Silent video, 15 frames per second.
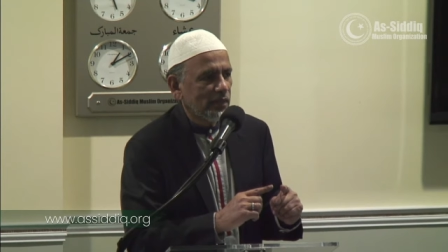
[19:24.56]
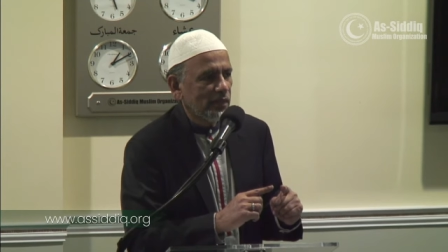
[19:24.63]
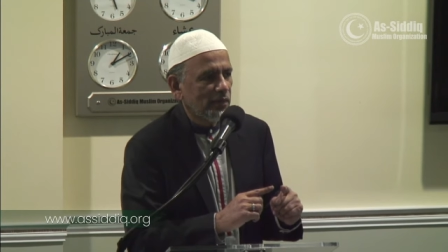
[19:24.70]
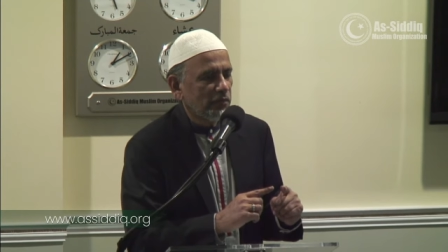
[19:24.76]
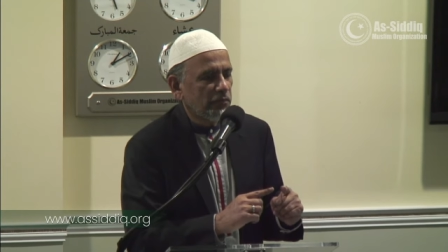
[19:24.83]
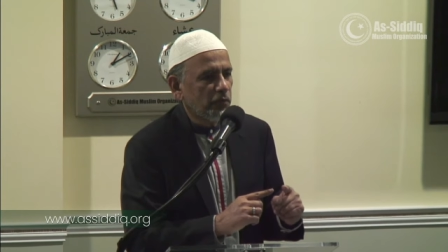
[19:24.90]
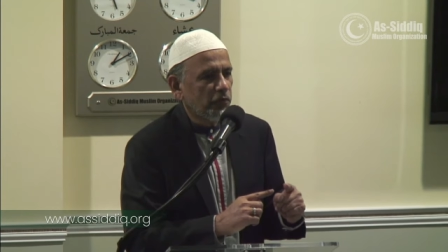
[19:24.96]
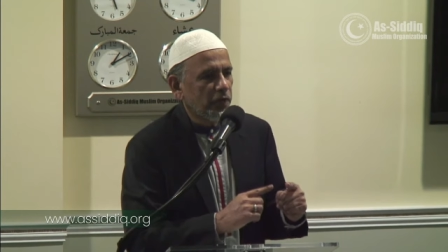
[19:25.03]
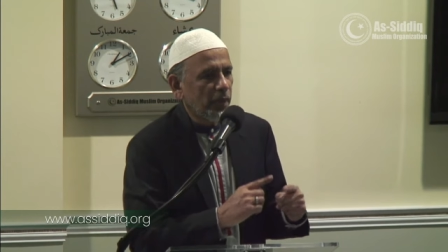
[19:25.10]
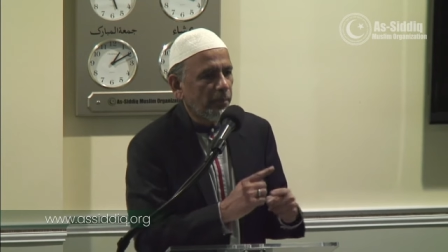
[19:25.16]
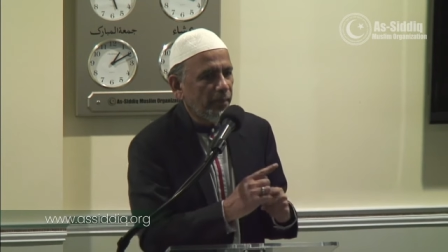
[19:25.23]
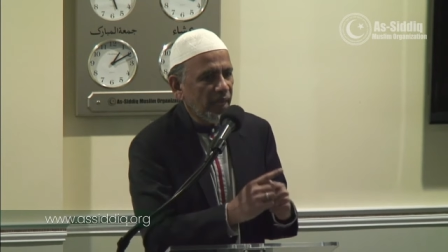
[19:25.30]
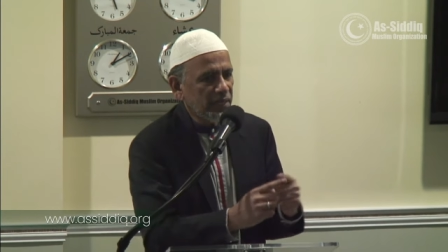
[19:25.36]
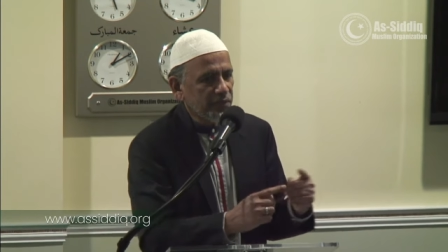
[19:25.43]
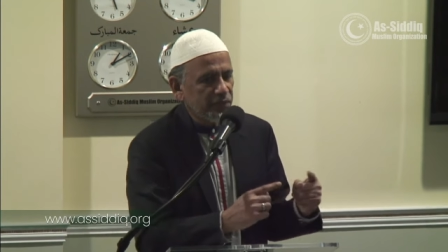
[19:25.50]
for a
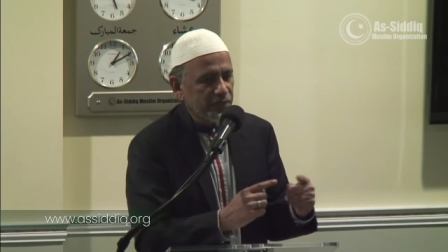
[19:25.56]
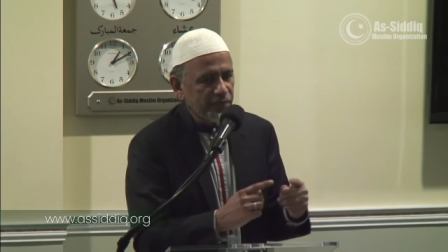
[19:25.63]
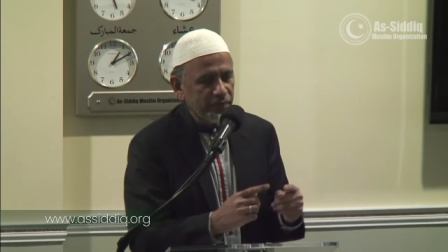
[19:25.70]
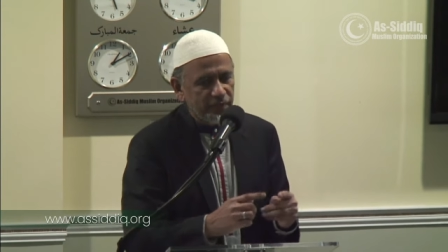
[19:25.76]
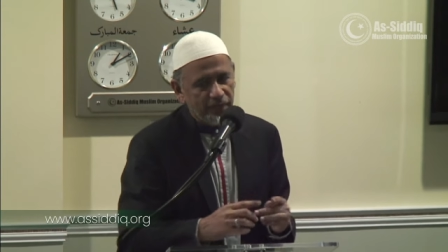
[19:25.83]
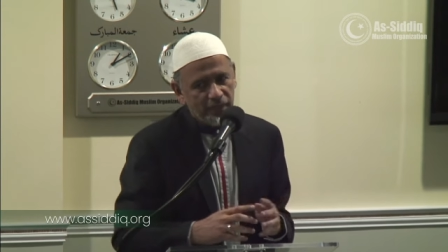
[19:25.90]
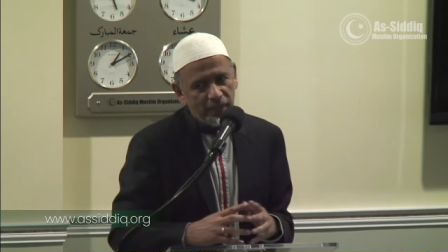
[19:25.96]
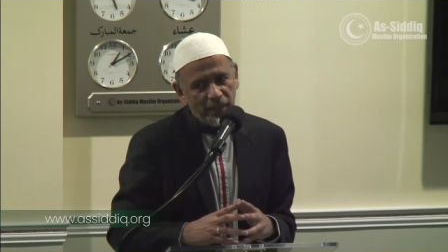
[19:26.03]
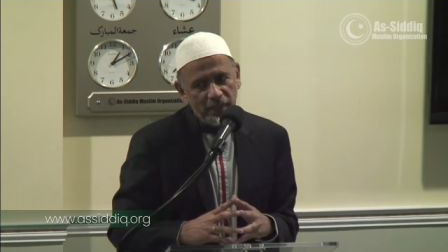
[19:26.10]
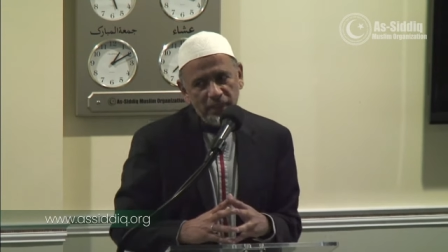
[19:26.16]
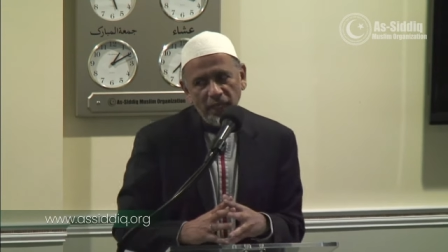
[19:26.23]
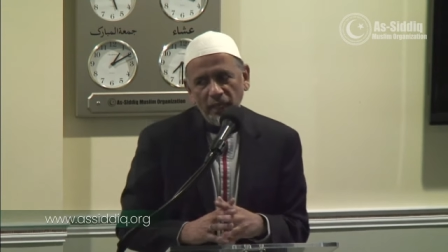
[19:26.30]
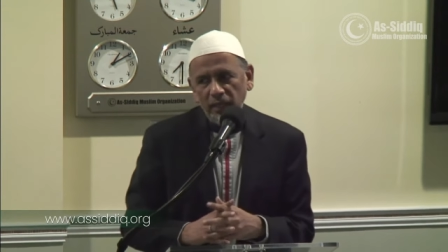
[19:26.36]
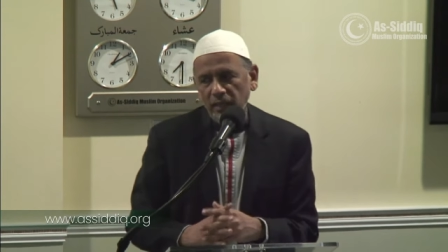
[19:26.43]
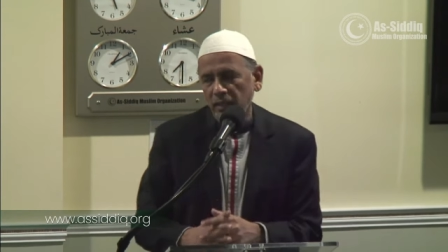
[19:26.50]
better
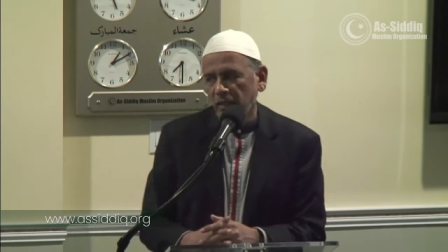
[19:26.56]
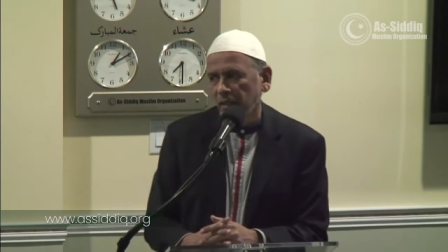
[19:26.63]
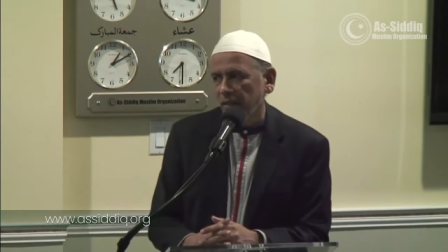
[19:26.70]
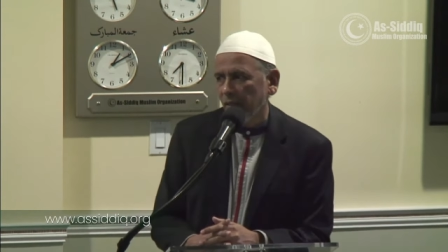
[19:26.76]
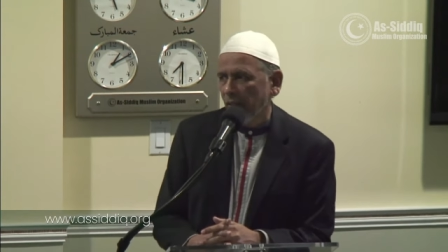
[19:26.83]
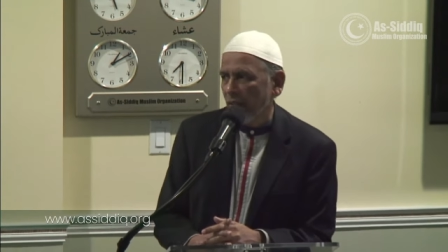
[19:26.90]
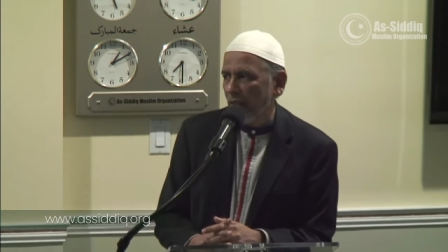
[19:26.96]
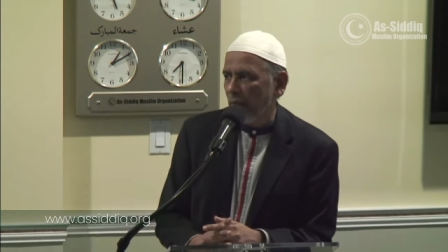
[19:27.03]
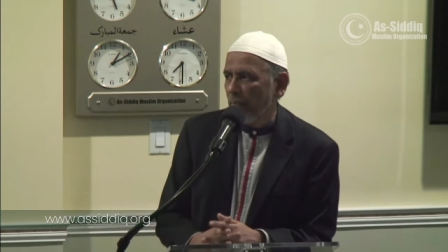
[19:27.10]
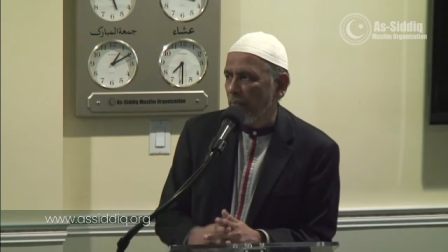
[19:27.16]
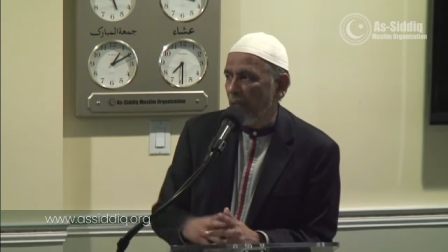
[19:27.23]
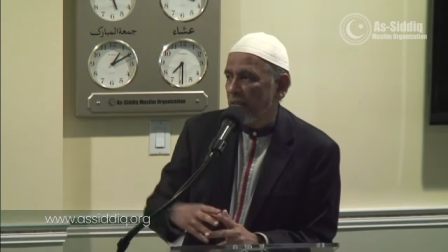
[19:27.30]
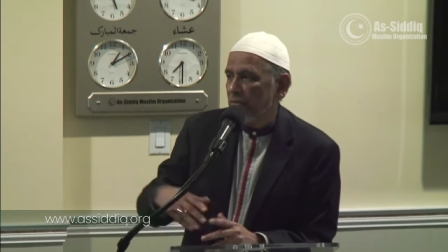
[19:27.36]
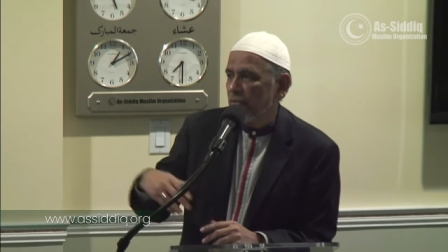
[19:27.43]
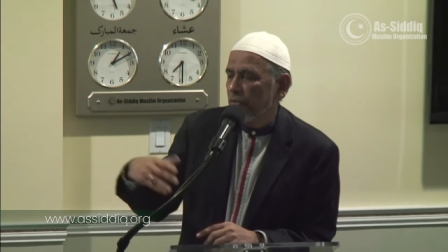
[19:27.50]
day a
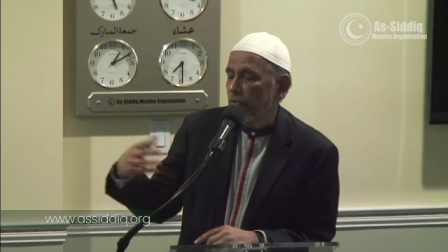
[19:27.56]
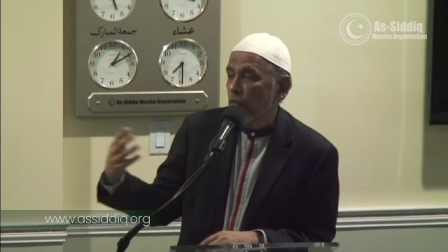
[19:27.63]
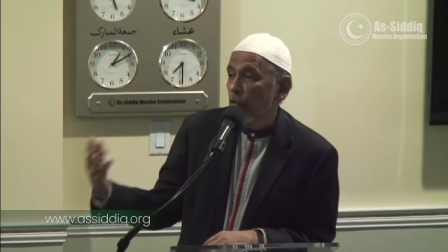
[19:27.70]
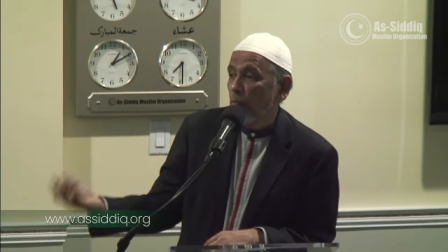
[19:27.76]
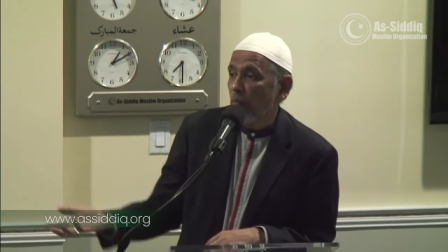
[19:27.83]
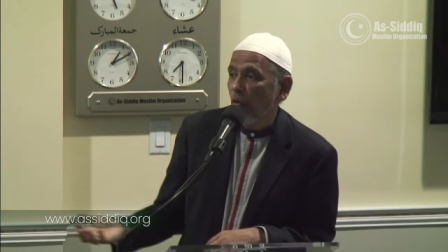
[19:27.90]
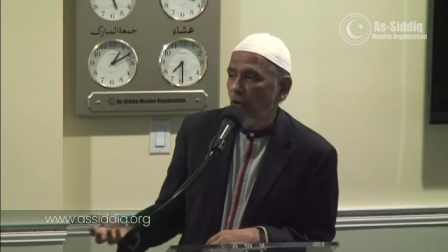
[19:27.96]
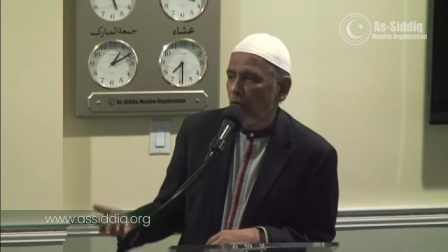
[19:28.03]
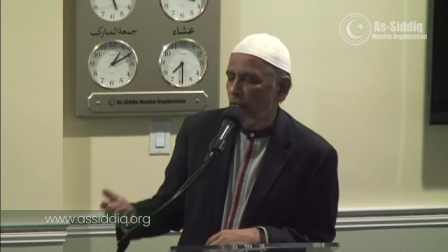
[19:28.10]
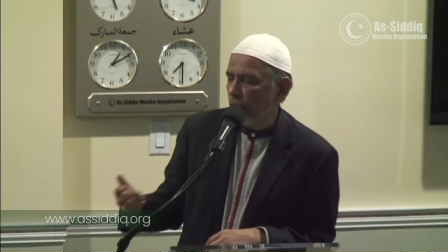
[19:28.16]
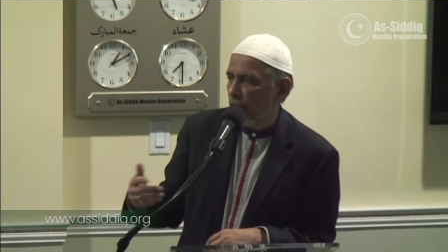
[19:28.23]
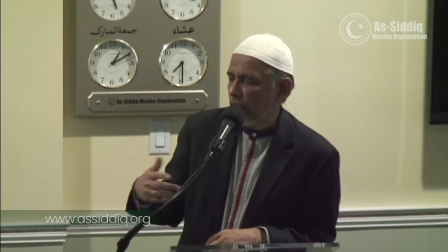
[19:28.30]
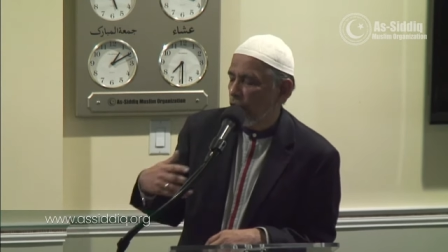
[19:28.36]
better tomorrow.